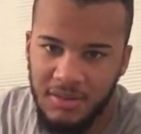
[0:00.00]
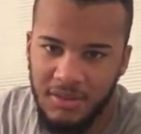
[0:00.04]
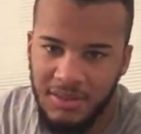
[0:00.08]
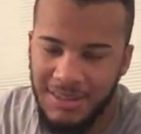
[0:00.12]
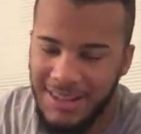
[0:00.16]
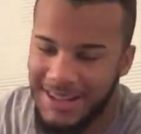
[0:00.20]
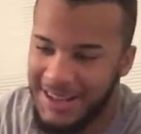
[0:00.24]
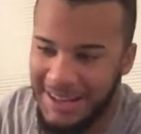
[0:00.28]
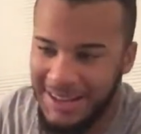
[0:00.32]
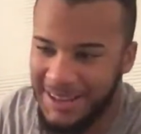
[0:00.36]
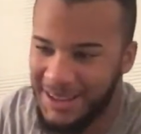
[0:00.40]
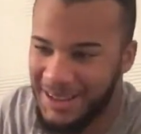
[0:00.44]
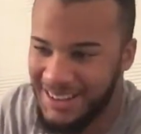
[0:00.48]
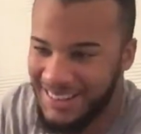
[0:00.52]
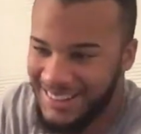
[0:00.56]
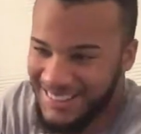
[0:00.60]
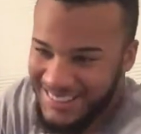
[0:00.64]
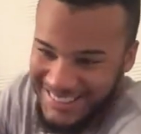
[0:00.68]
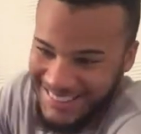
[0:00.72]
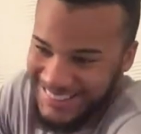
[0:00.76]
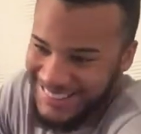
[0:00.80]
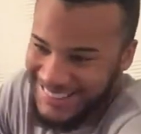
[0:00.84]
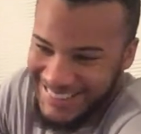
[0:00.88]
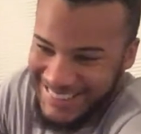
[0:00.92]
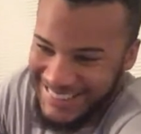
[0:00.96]
Like,
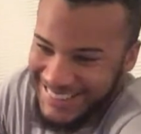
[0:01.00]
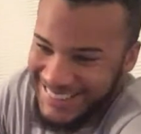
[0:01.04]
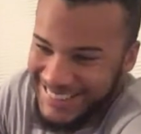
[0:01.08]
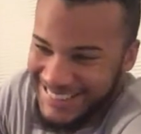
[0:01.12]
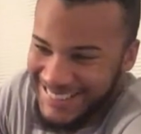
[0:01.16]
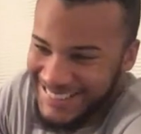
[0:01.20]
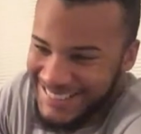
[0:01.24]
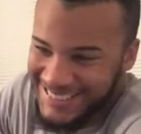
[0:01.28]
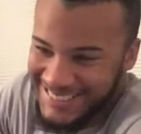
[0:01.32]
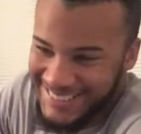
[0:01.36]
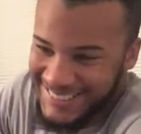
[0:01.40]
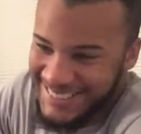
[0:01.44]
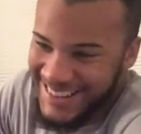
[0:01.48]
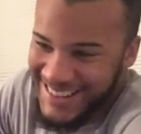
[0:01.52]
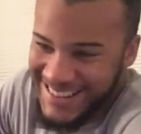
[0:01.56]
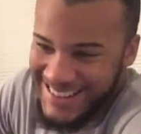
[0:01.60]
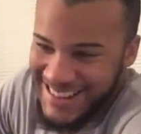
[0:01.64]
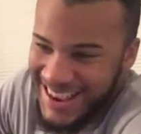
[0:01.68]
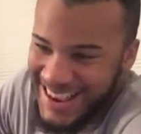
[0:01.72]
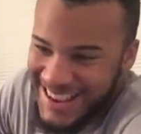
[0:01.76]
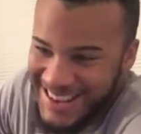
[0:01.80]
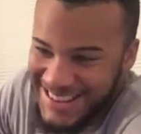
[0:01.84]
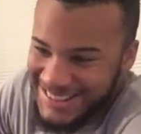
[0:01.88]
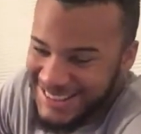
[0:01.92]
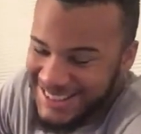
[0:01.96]
dude,
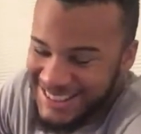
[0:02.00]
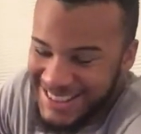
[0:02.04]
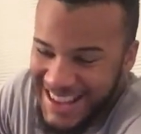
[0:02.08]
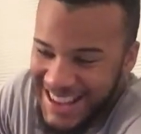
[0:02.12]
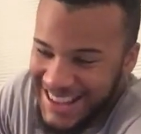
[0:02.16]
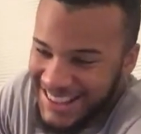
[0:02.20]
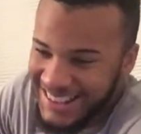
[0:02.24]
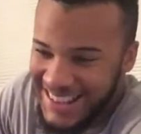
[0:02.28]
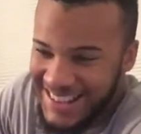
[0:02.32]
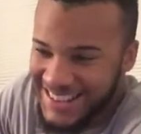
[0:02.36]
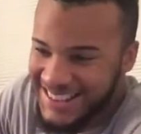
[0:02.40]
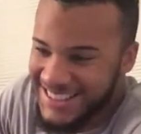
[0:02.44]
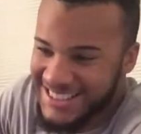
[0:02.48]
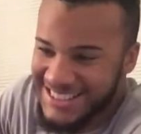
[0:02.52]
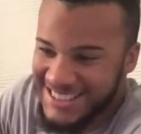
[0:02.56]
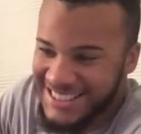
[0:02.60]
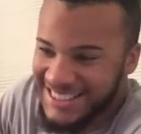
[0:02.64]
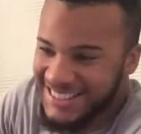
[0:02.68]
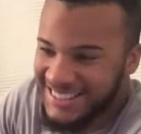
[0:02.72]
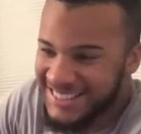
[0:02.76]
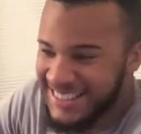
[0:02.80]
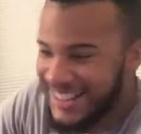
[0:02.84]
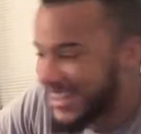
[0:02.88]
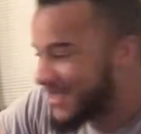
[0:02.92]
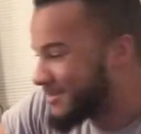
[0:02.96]
I used to not like this
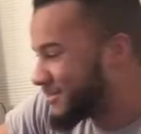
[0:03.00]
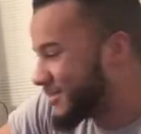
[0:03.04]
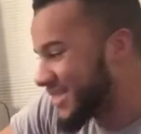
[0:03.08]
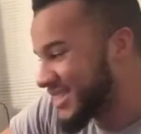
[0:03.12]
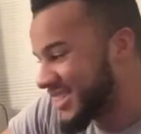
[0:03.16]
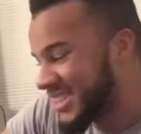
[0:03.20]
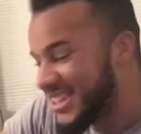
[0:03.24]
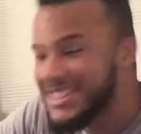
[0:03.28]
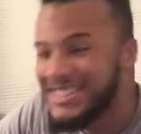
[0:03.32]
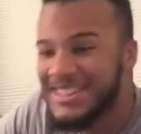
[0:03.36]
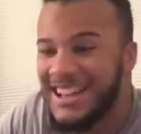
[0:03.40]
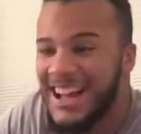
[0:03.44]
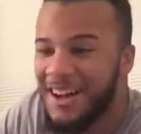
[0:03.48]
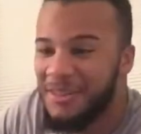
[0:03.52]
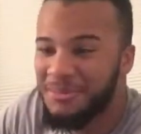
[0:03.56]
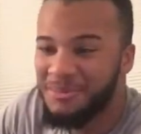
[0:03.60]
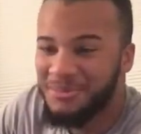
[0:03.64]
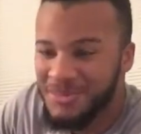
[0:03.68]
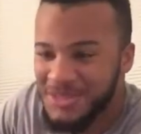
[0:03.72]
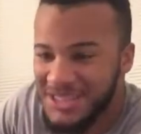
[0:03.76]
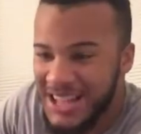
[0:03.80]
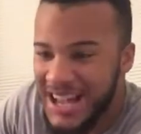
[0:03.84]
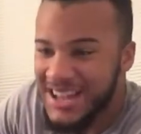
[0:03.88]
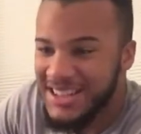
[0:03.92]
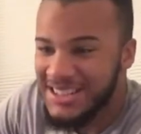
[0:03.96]
nigga a lot, but this
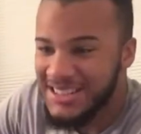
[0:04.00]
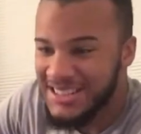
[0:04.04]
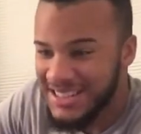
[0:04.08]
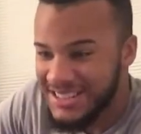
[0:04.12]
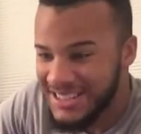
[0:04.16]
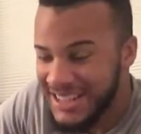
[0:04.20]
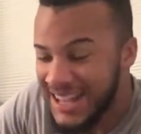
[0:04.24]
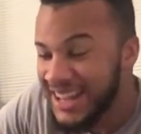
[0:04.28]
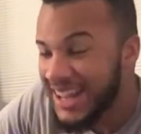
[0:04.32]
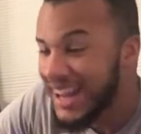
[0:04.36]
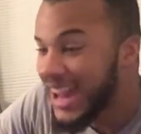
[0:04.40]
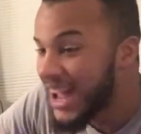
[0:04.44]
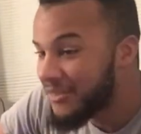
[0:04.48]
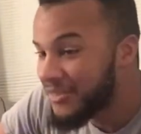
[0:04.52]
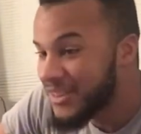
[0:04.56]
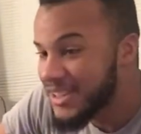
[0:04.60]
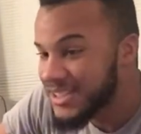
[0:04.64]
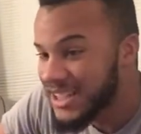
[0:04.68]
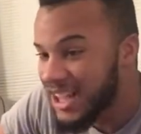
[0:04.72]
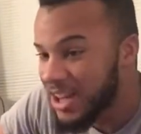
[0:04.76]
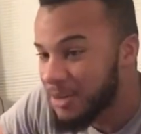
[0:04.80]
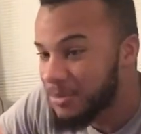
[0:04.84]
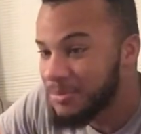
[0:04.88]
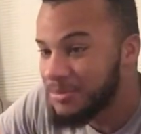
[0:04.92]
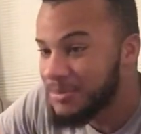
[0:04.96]
album is actually, the second half of
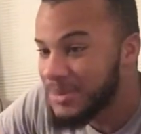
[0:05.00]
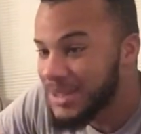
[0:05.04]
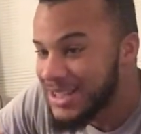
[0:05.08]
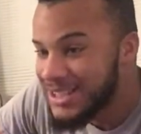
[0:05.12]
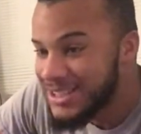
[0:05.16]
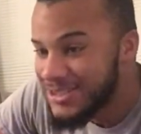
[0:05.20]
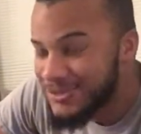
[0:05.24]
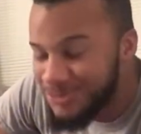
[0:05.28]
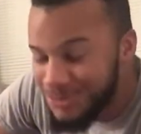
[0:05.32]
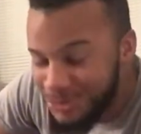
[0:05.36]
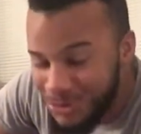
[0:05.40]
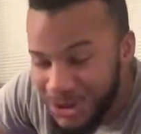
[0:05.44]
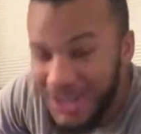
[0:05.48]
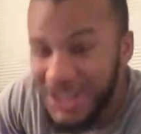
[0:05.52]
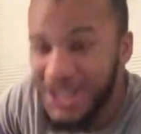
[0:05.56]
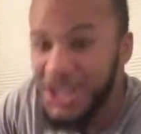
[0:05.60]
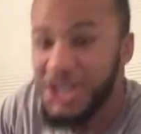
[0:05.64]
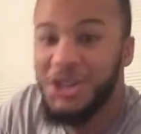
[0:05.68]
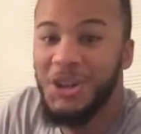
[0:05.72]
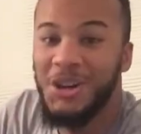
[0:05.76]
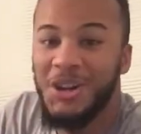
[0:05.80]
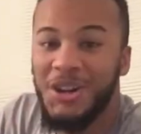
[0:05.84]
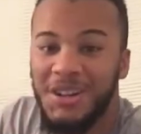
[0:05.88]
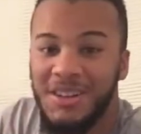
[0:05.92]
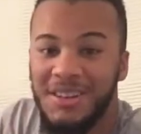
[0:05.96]
this album is really
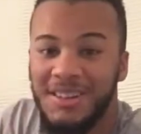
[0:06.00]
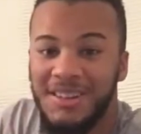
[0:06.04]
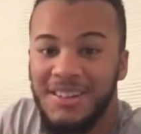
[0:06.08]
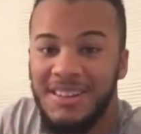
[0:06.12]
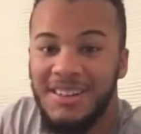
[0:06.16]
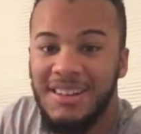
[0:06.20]
good.